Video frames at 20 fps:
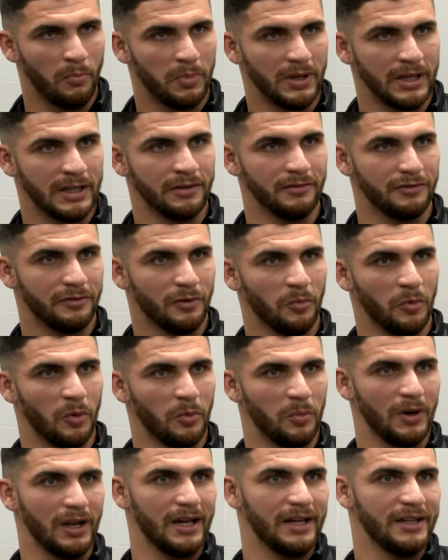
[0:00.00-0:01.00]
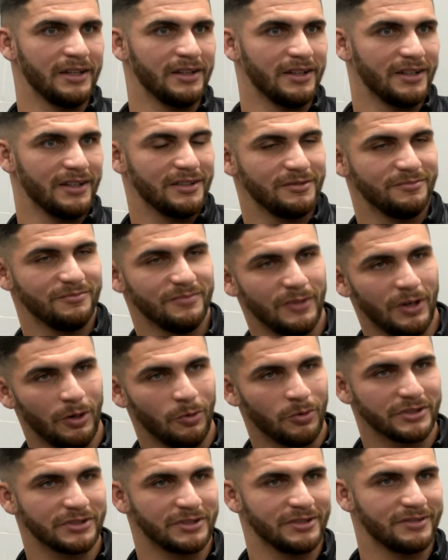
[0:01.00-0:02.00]
being a football player that I
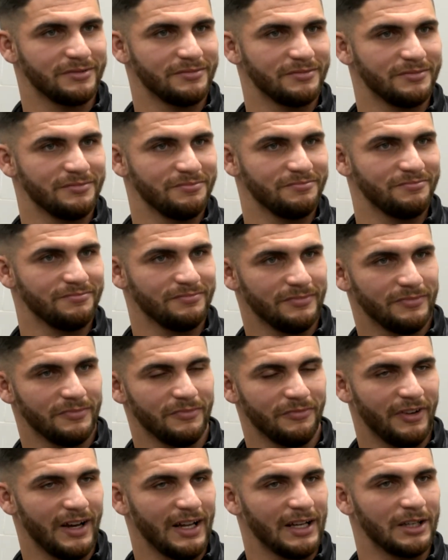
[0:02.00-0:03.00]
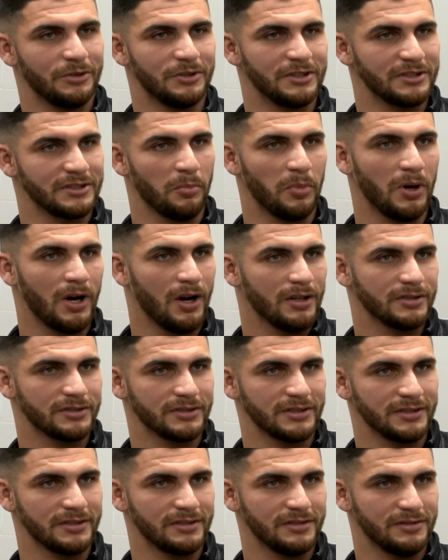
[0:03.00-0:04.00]
wasn't valued as a
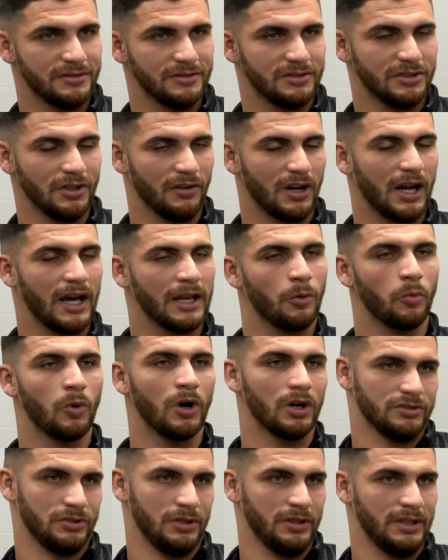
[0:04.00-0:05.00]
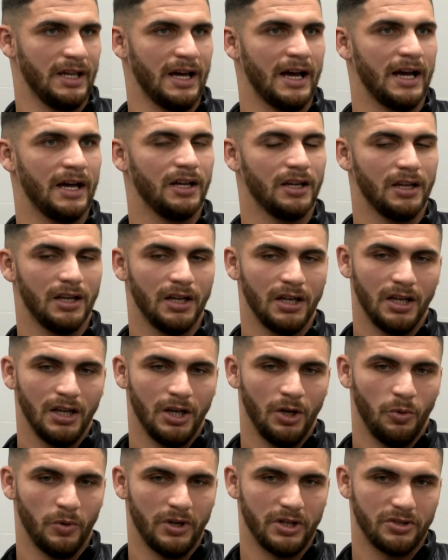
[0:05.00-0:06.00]
person. So I kind of worked on that,
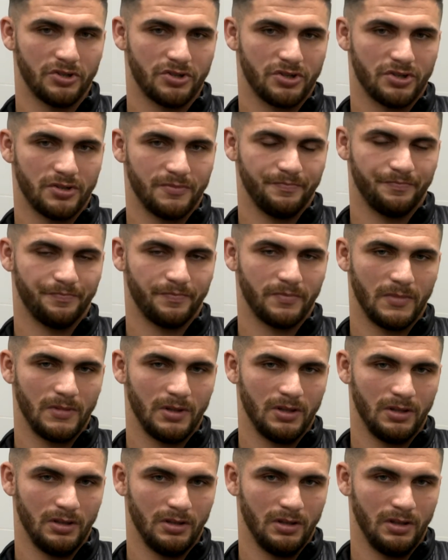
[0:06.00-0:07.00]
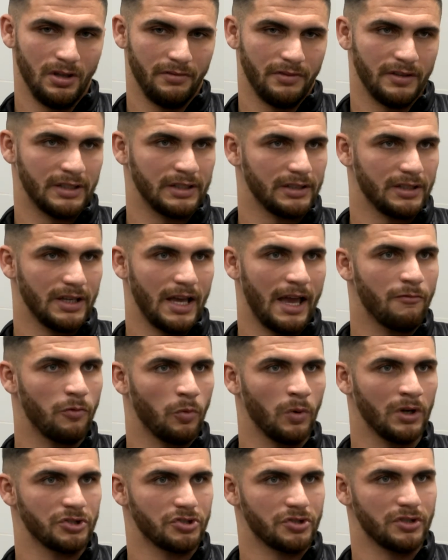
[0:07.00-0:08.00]
which I think
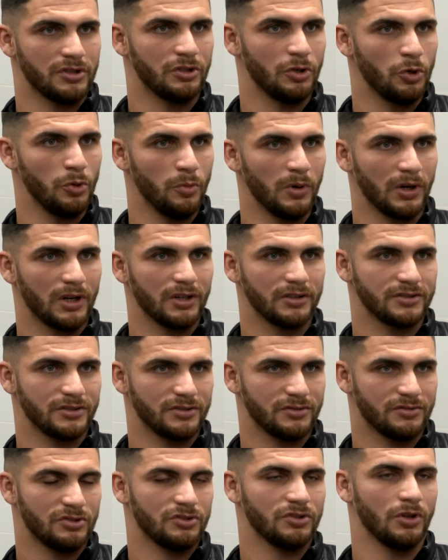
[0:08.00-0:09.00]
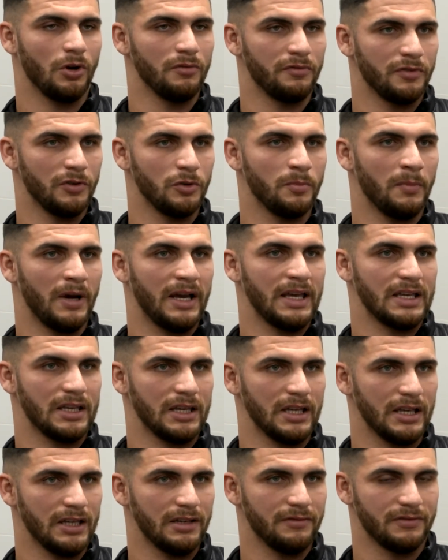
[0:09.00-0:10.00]
everyone should do, because so few
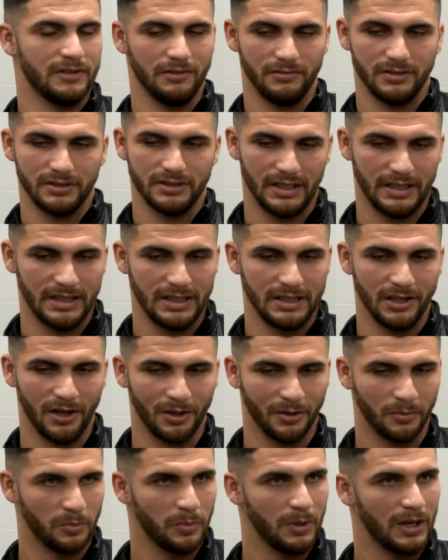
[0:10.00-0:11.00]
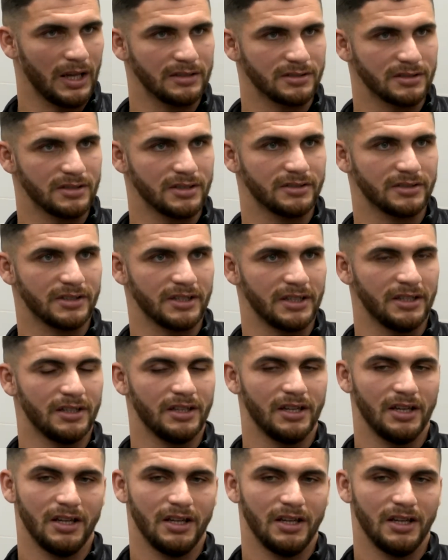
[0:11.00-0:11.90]
make it, if there is any young players listening.